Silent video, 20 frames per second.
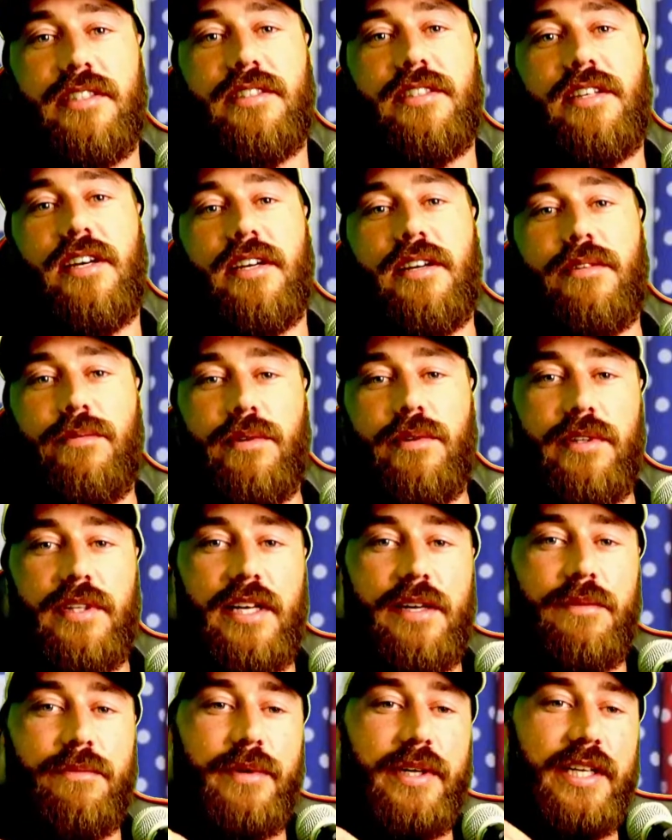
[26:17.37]
like, well,
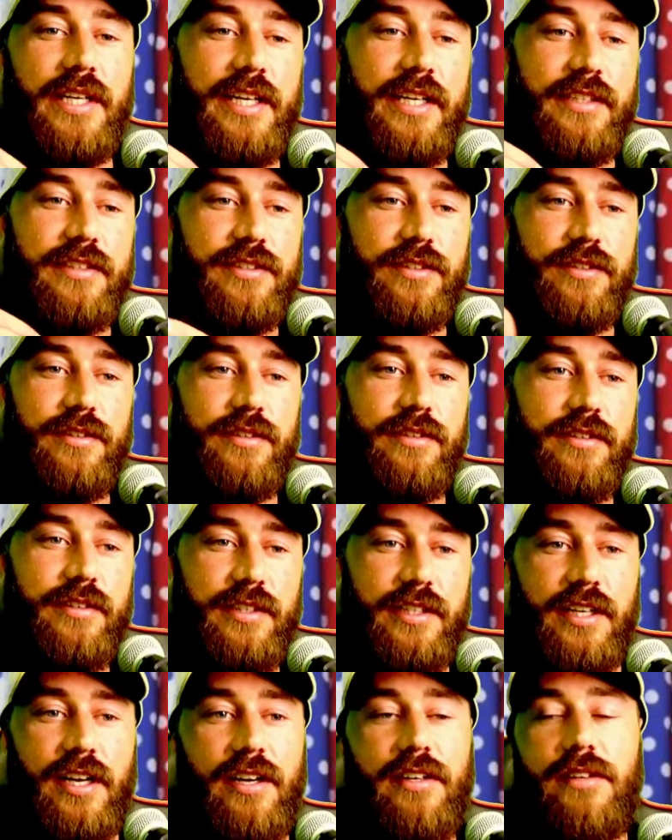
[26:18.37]
then we need to,
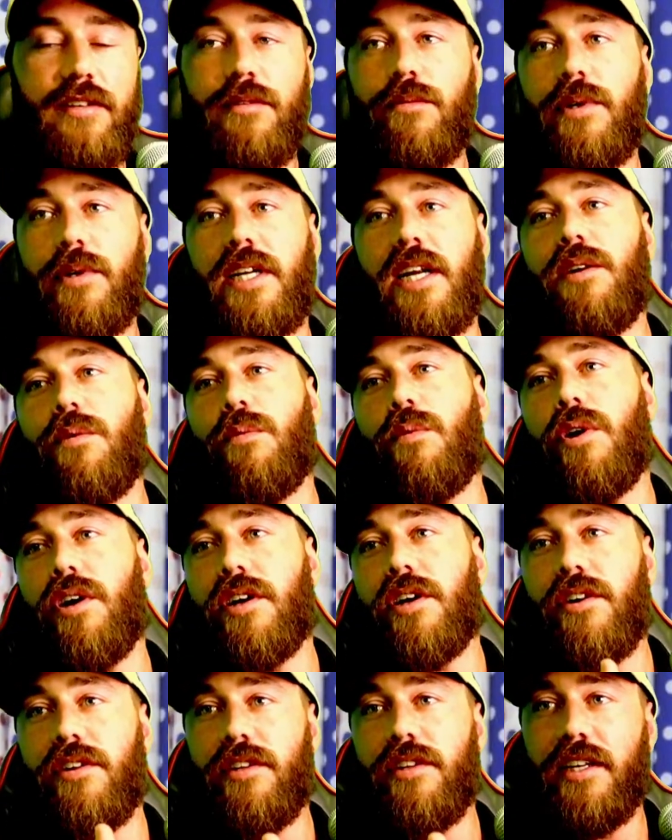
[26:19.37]
we need to work
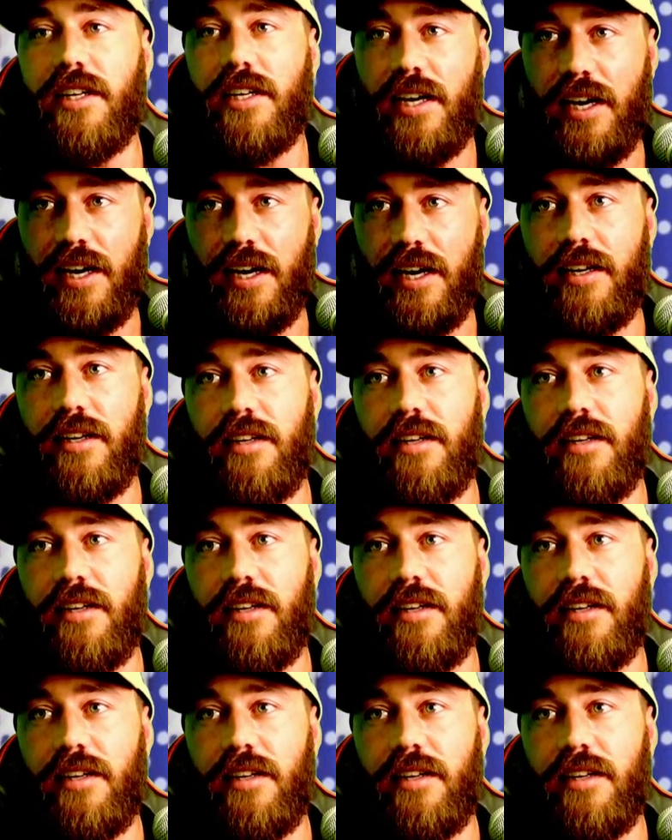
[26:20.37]
on the kart.